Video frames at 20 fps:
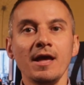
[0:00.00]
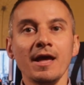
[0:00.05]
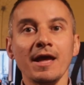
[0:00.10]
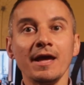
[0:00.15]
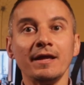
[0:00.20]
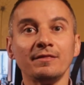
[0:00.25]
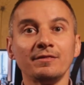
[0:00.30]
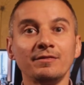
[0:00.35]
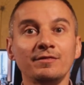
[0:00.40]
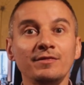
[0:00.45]

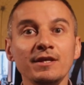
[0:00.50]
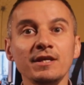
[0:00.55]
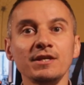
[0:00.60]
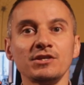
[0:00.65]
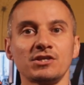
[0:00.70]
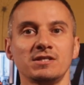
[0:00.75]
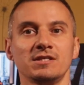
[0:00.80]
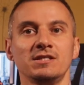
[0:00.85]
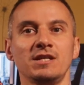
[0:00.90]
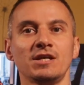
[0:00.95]
and
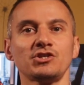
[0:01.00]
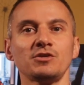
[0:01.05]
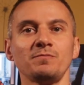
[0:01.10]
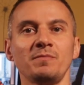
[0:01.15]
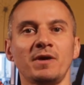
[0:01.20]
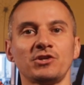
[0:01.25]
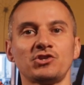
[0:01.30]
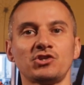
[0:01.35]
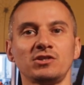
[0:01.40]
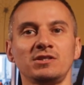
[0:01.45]
this doesn't
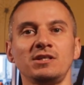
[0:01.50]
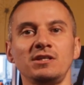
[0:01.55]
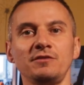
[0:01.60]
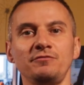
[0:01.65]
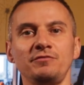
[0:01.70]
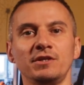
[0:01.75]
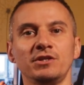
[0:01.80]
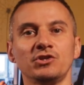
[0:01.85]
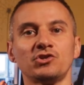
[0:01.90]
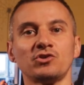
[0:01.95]
match the
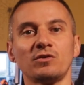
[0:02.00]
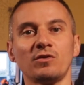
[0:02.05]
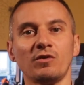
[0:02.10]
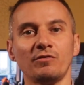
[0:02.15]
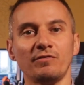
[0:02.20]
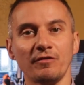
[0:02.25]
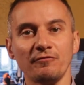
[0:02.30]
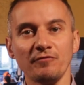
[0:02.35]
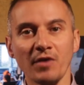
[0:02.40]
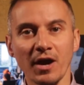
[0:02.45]
definition
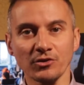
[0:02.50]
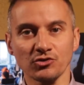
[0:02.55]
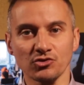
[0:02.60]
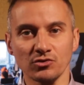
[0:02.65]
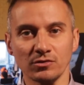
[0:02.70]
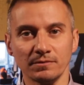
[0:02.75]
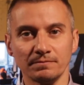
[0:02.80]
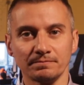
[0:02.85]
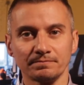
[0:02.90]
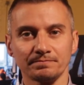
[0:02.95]
of a function.